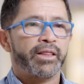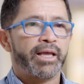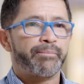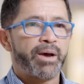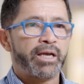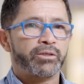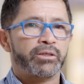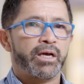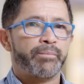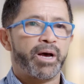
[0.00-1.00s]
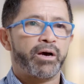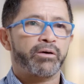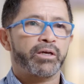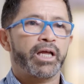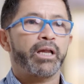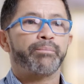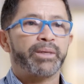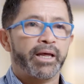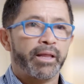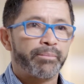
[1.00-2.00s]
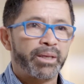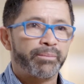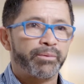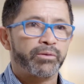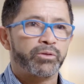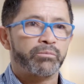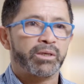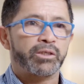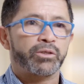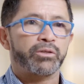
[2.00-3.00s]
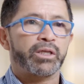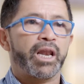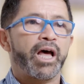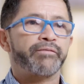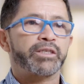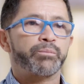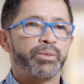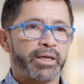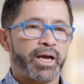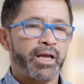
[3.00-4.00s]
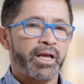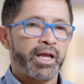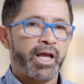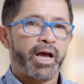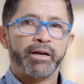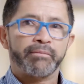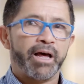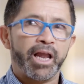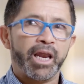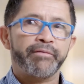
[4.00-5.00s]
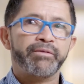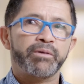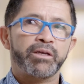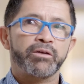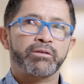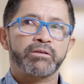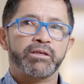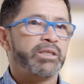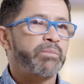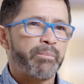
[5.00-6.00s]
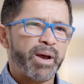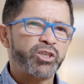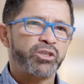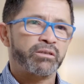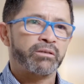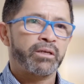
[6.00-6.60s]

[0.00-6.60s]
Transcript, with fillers: they're passionate about helping other people to make sure their life is better. And I love it because it's my passion.